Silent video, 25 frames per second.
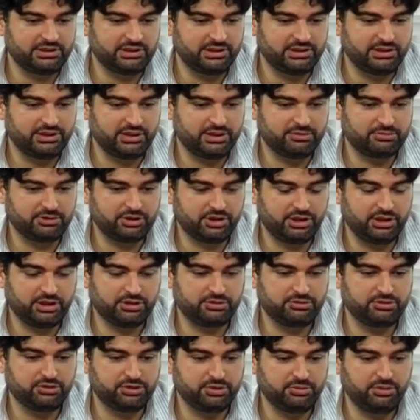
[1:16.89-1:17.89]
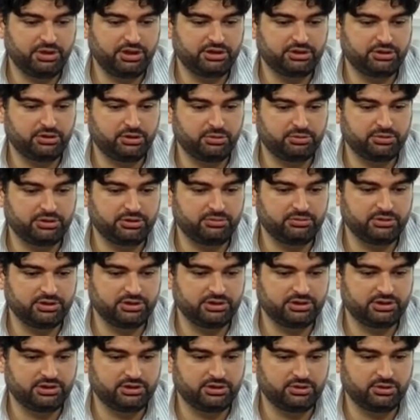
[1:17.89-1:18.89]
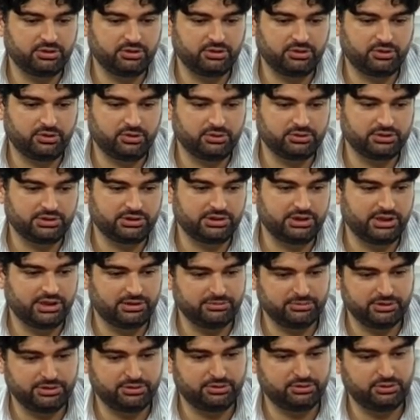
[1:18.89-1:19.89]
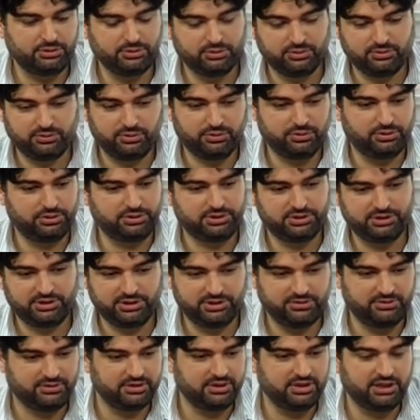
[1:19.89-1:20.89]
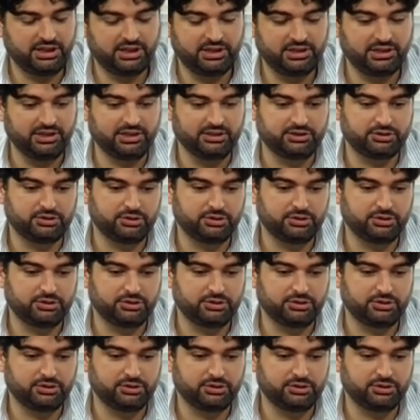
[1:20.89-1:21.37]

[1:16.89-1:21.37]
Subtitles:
and I'm trying to remain an optimist all the time and to look for the silver lining.